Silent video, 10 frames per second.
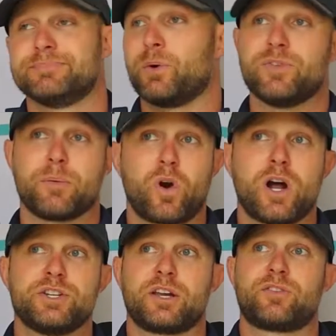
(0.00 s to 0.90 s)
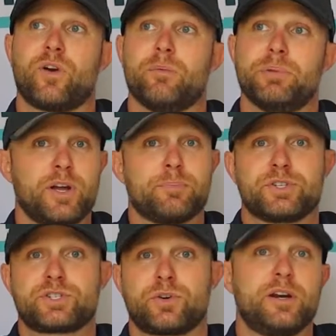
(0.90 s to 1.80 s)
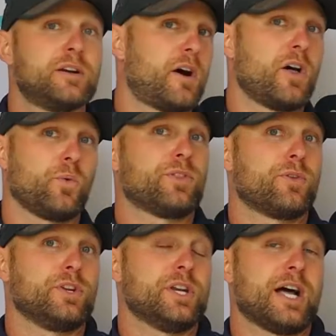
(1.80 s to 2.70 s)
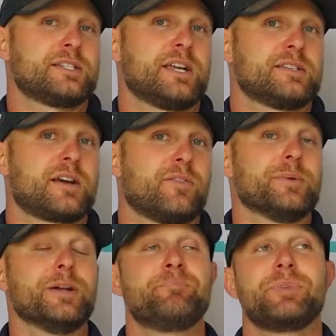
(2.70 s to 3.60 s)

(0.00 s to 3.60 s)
Now, we've done projects from Billy up the street all the way through the United States government.